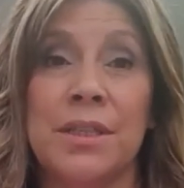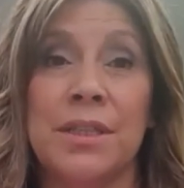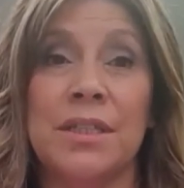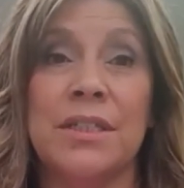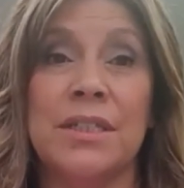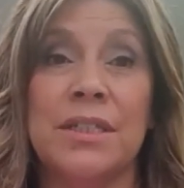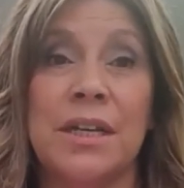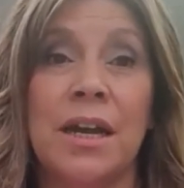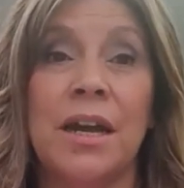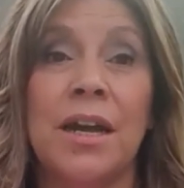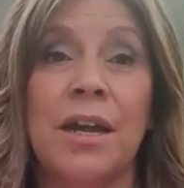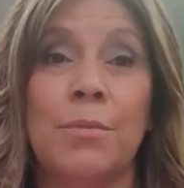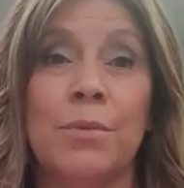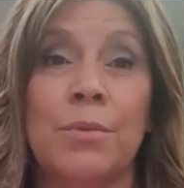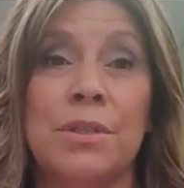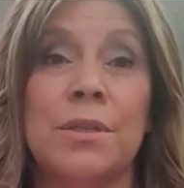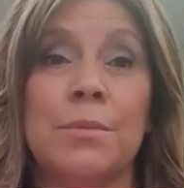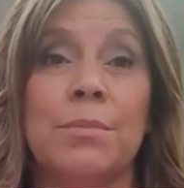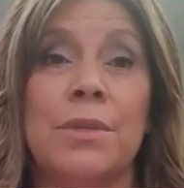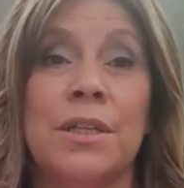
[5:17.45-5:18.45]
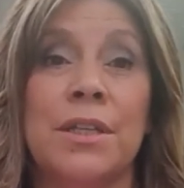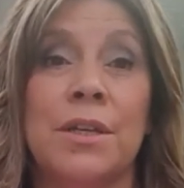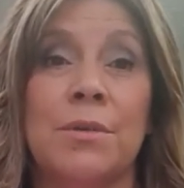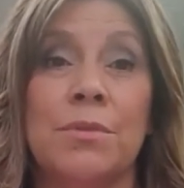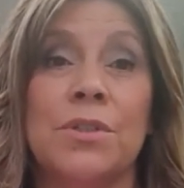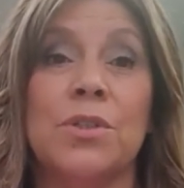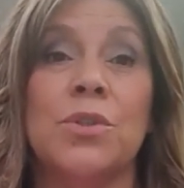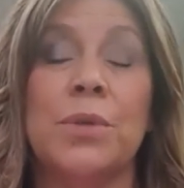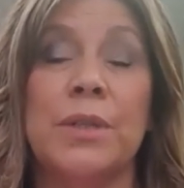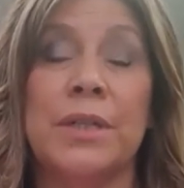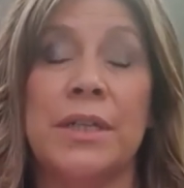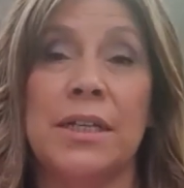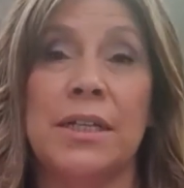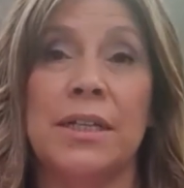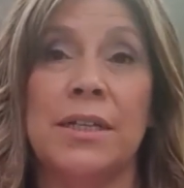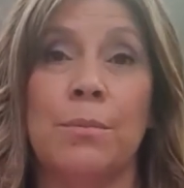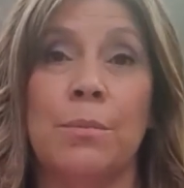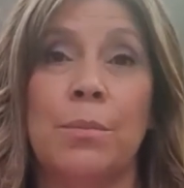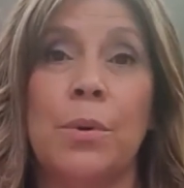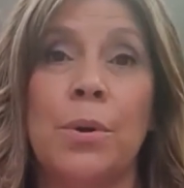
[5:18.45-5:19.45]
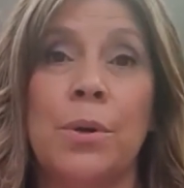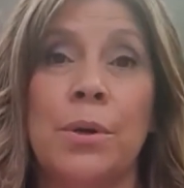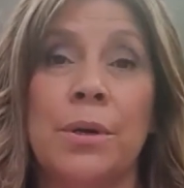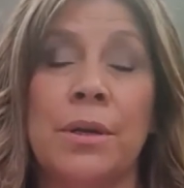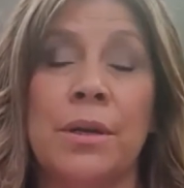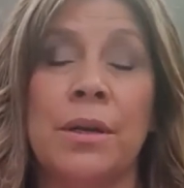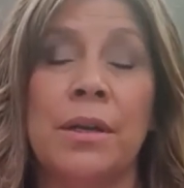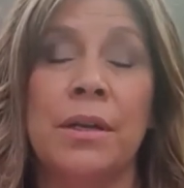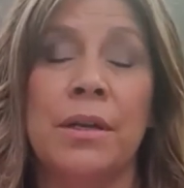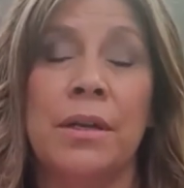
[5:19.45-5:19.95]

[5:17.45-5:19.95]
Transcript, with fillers: this time was something that was critically important